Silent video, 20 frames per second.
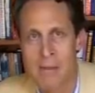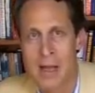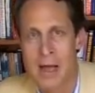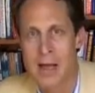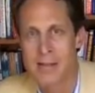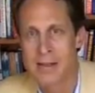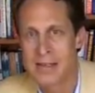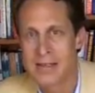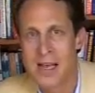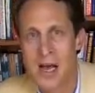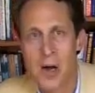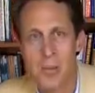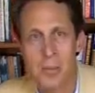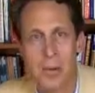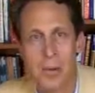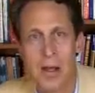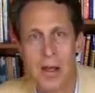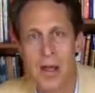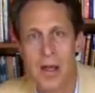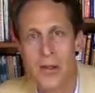These
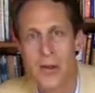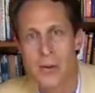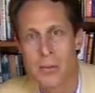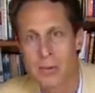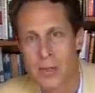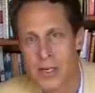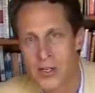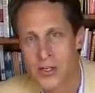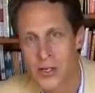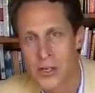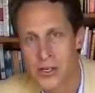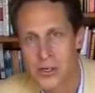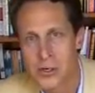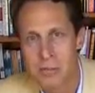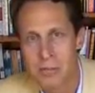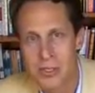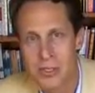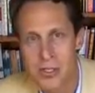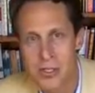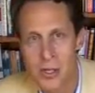help your blood sugar go
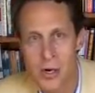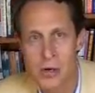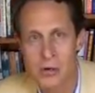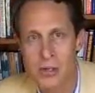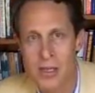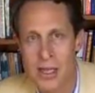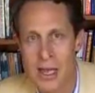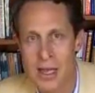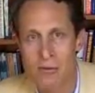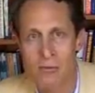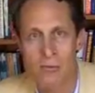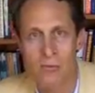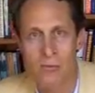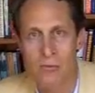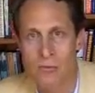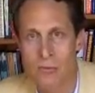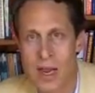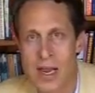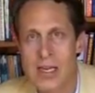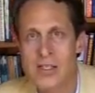up slowly and
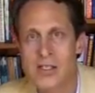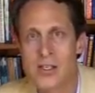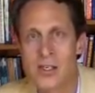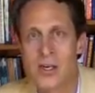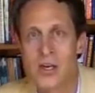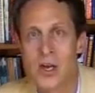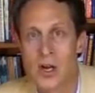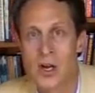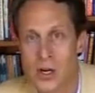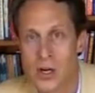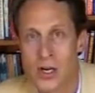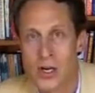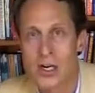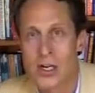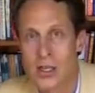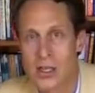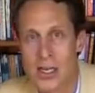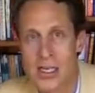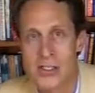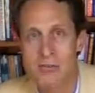raise the good
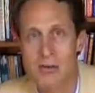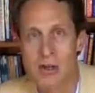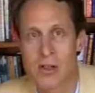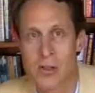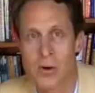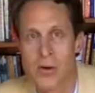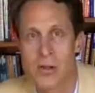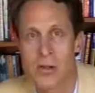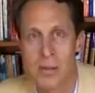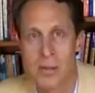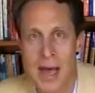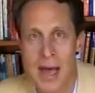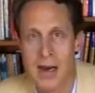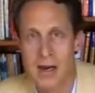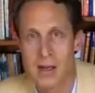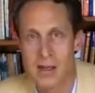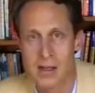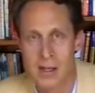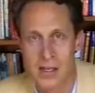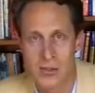cholesterol and lower the
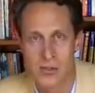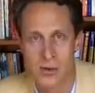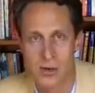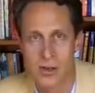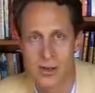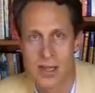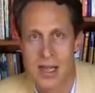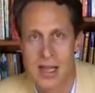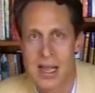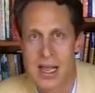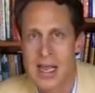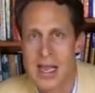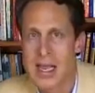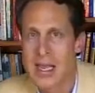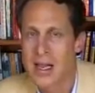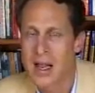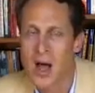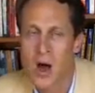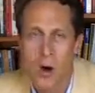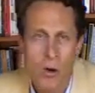bad cholesterol. Eat
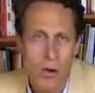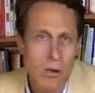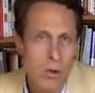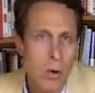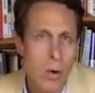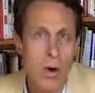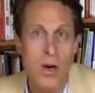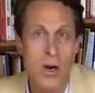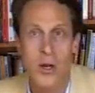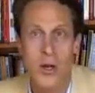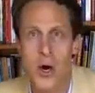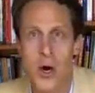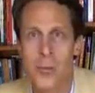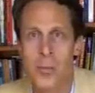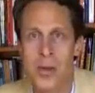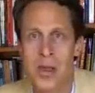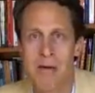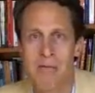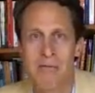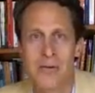a whole
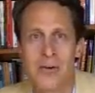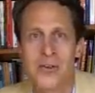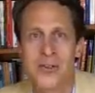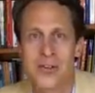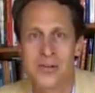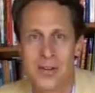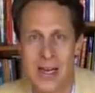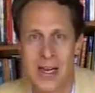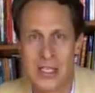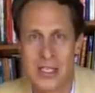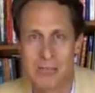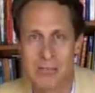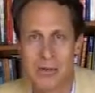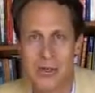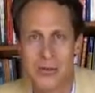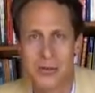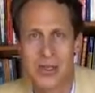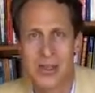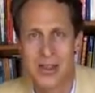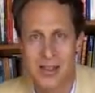cornucopia of fruits and
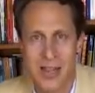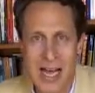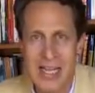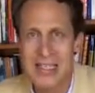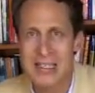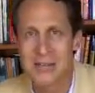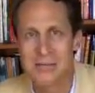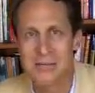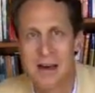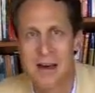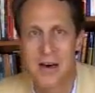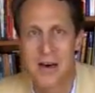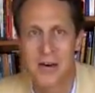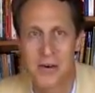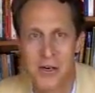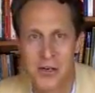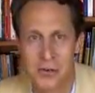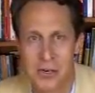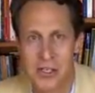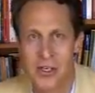vegetables with lots of
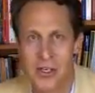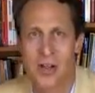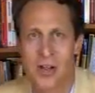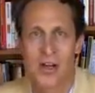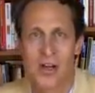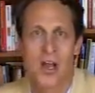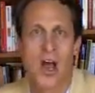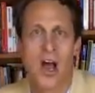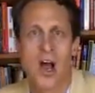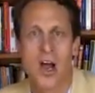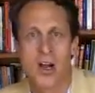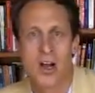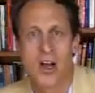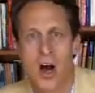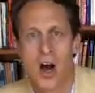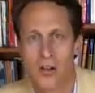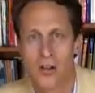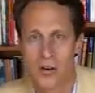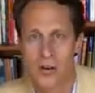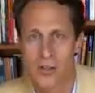phytonutrients, all the
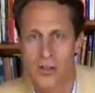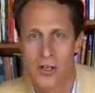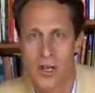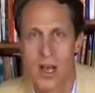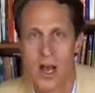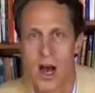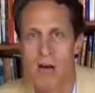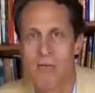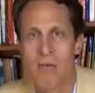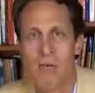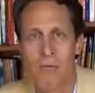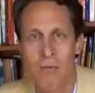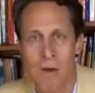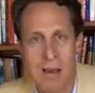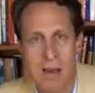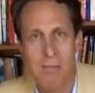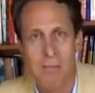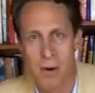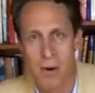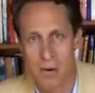colors of the
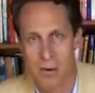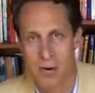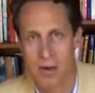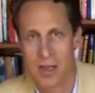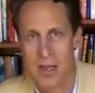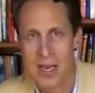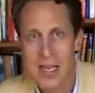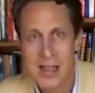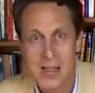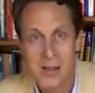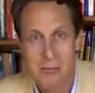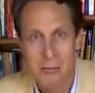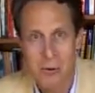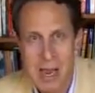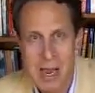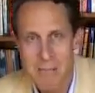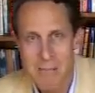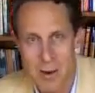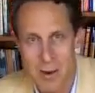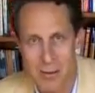rainbow. Eat the
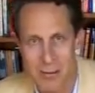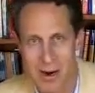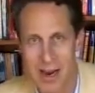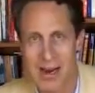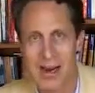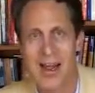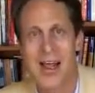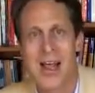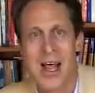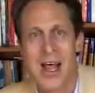rainbow, right?